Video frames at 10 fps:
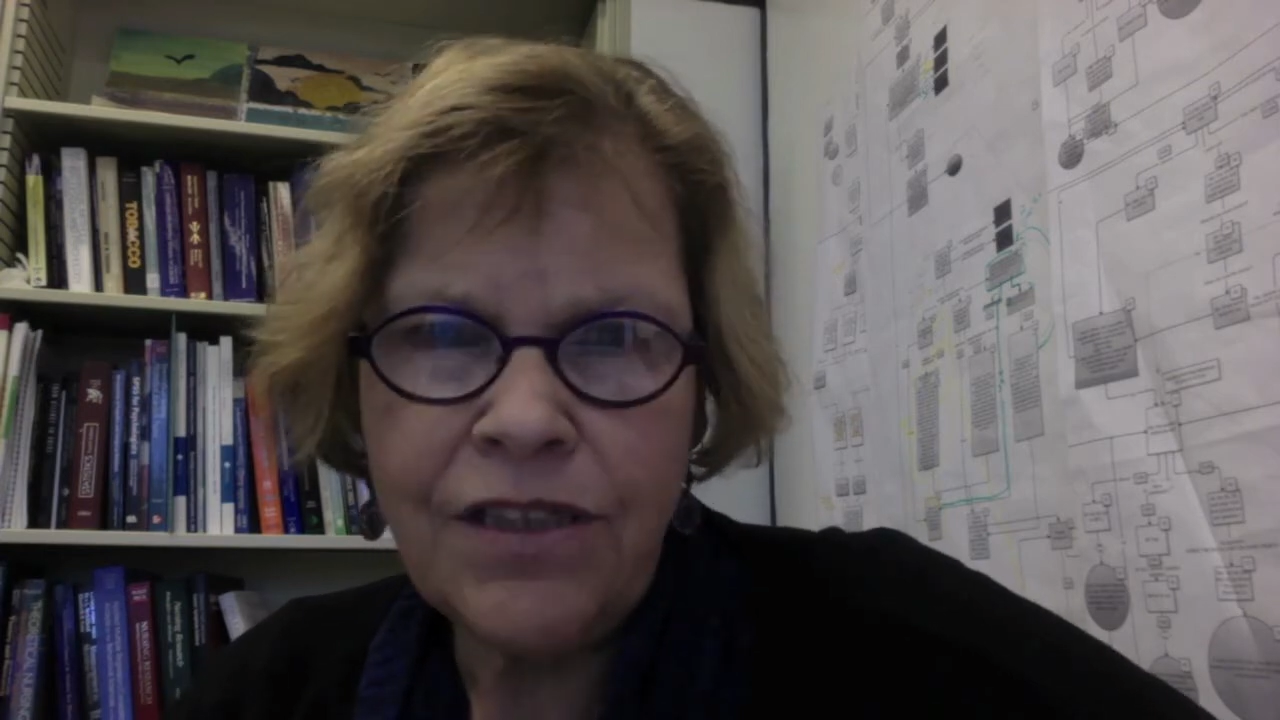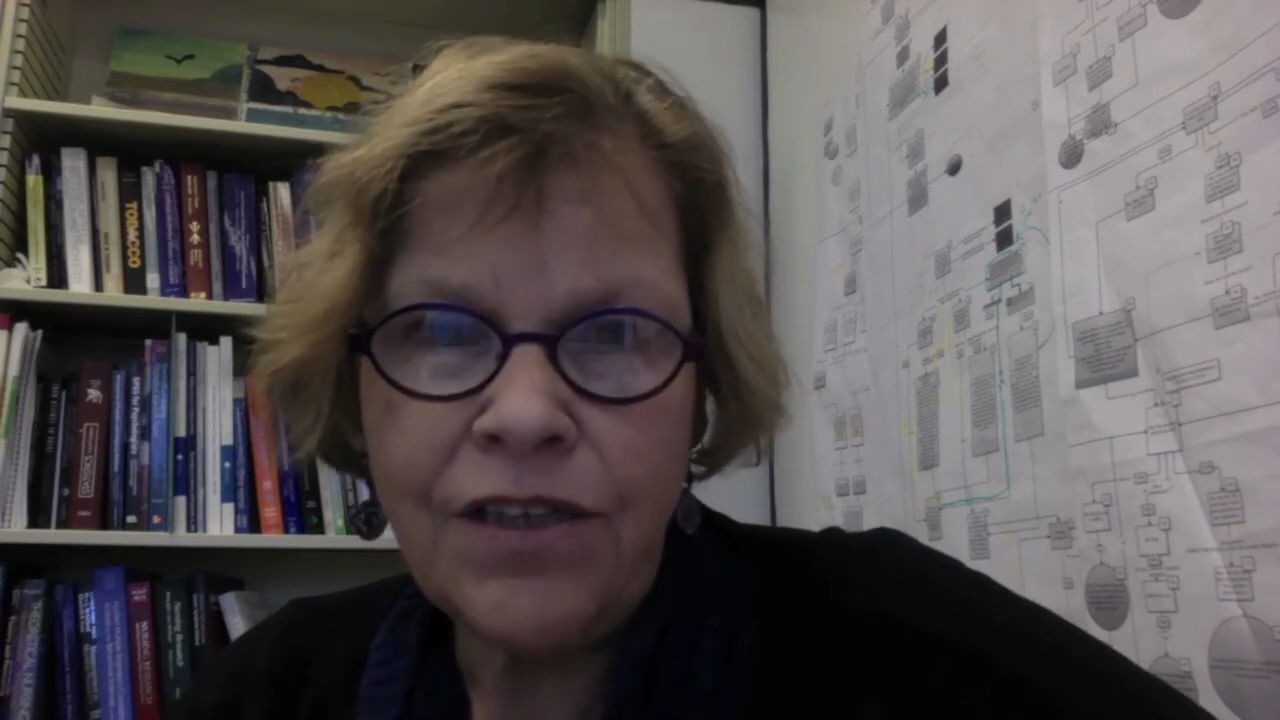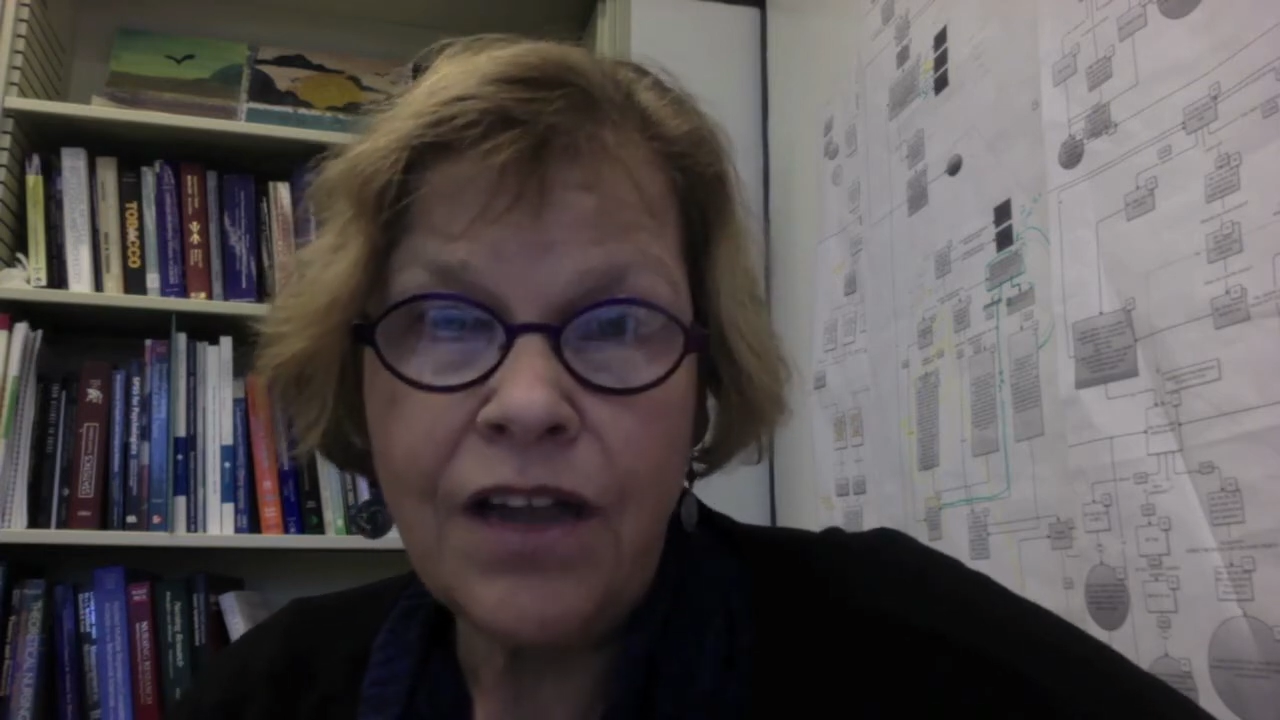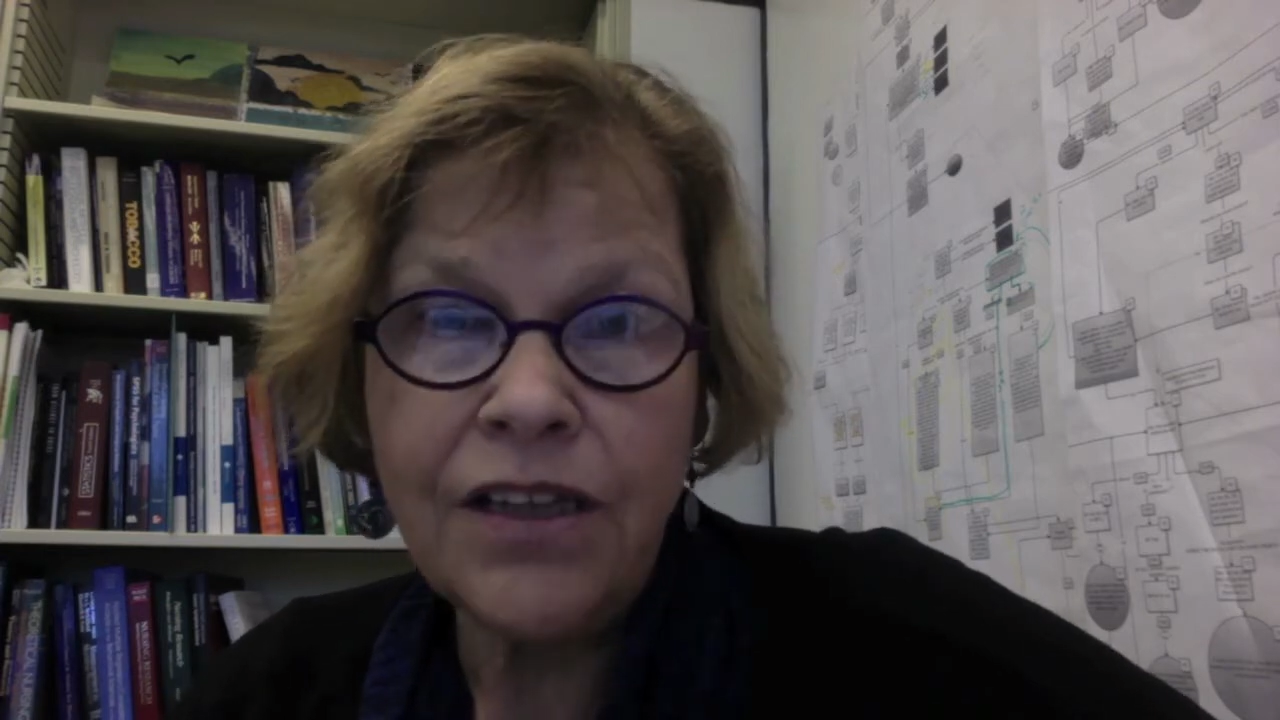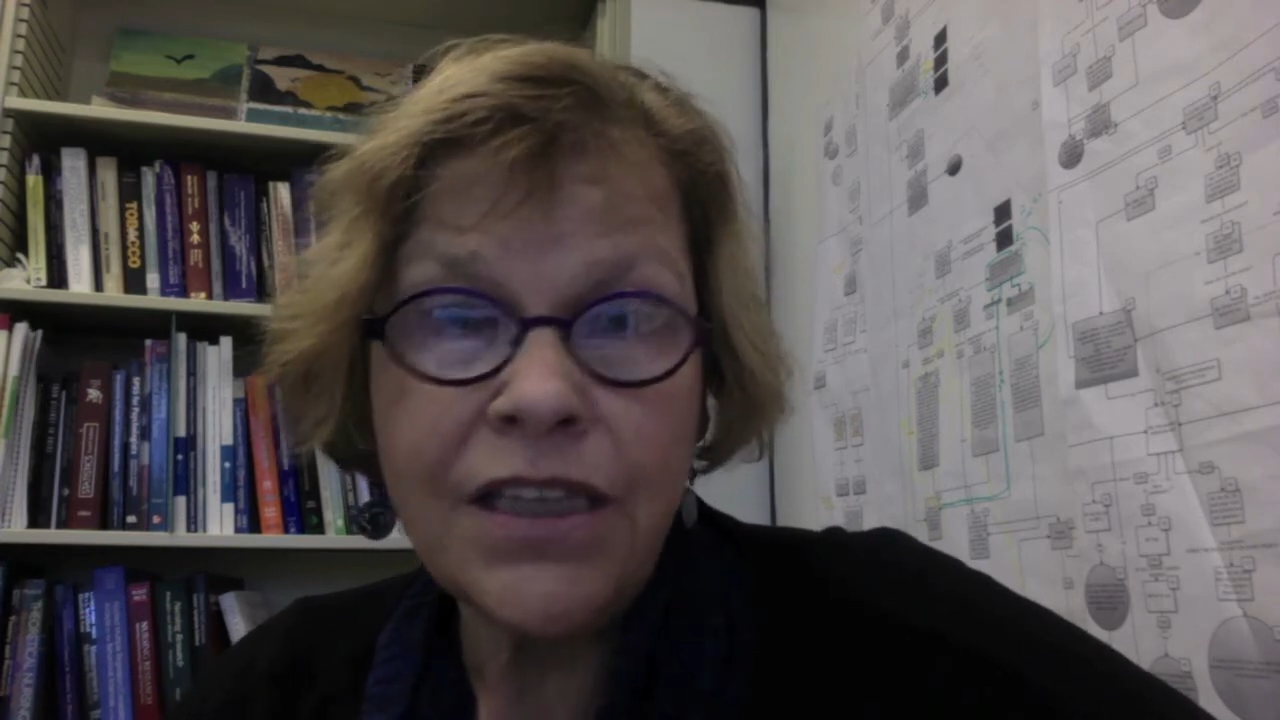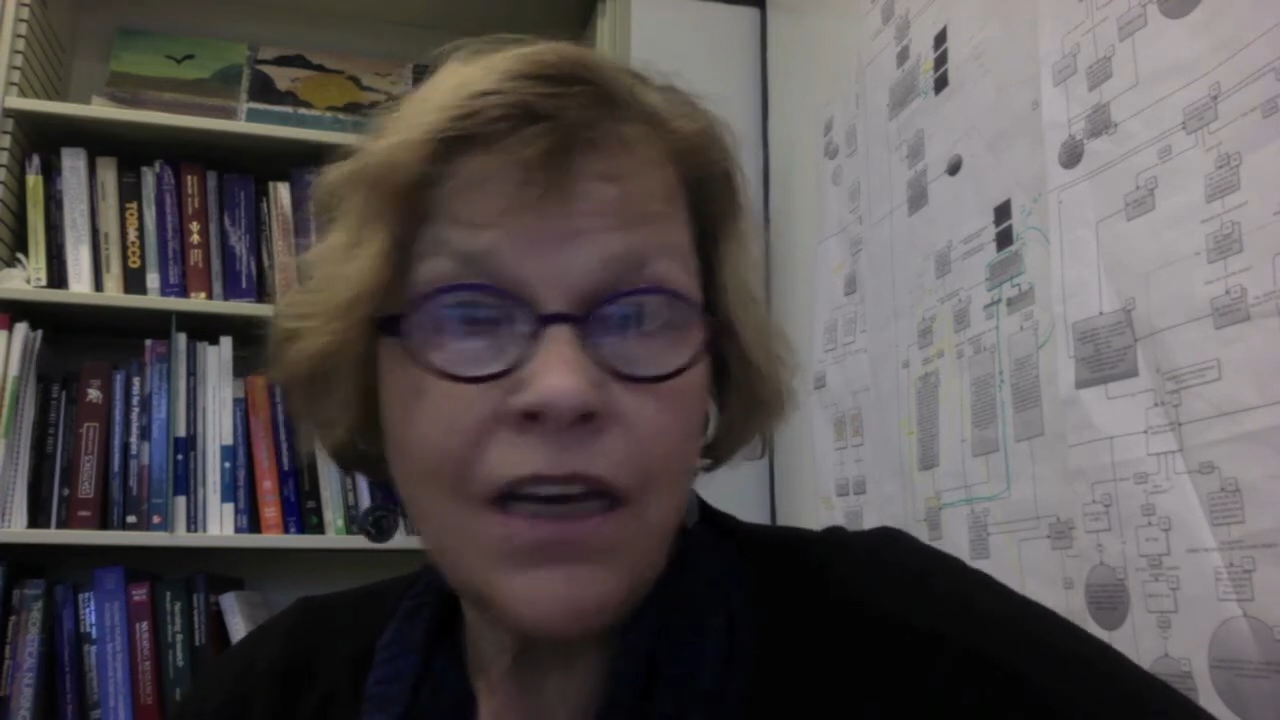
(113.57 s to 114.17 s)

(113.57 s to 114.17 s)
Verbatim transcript: dollars.